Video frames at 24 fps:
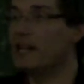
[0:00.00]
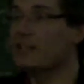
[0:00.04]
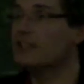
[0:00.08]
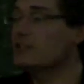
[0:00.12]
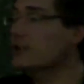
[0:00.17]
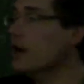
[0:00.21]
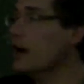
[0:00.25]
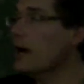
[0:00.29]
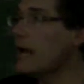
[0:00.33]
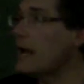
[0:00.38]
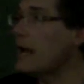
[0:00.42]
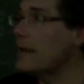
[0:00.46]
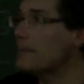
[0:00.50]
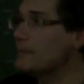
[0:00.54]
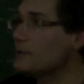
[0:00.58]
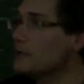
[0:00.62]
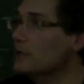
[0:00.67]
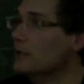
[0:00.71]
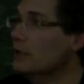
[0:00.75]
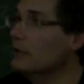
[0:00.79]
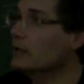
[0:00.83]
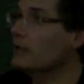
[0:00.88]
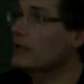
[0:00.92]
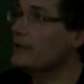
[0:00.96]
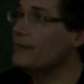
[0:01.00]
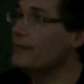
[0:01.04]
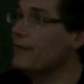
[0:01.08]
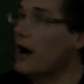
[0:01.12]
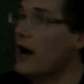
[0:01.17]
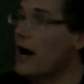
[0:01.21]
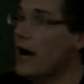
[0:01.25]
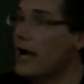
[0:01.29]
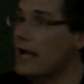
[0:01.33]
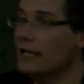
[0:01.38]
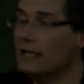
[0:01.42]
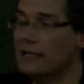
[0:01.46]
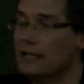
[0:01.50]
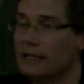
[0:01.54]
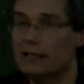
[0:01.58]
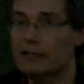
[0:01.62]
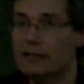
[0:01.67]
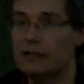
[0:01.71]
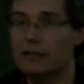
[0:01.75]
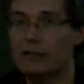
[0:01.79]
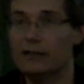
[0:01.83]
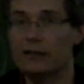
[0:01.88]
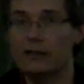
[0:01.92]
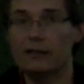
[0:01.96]
But it's not absolutely
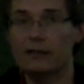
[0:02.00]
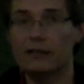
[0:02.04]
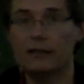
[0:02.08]
fine